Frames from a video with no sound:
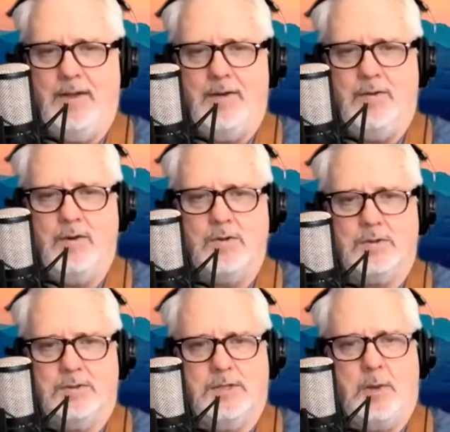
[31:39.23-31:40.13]

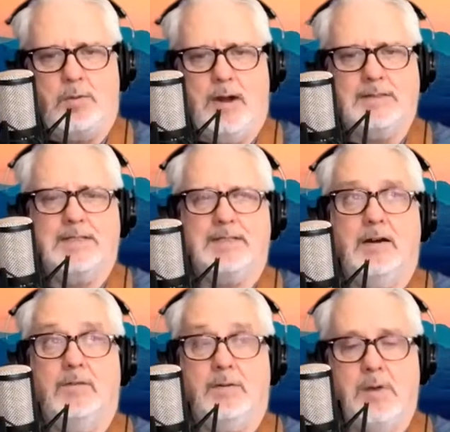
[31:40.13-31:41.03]
who's in the process
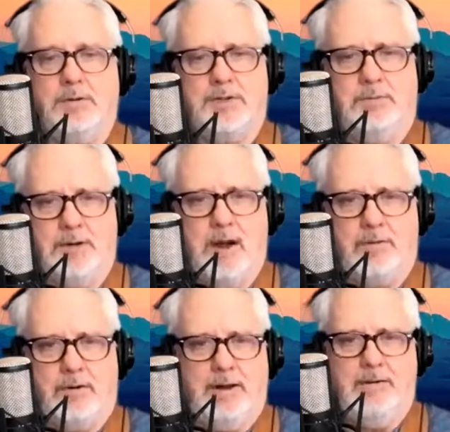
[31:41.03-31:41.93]
of emotional
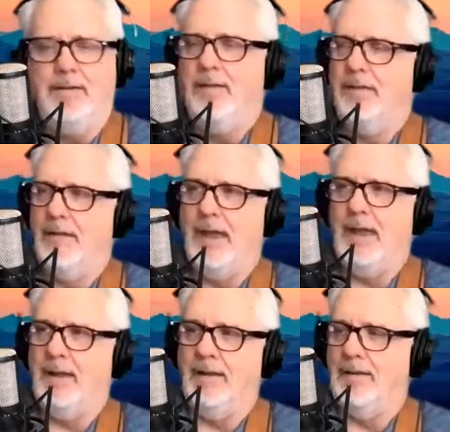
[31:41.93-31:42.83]
recovery.
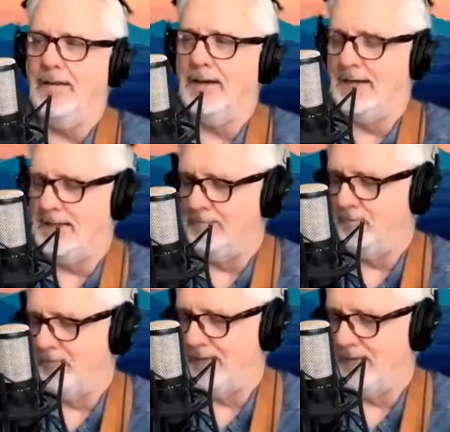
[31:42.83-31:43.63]
And I'm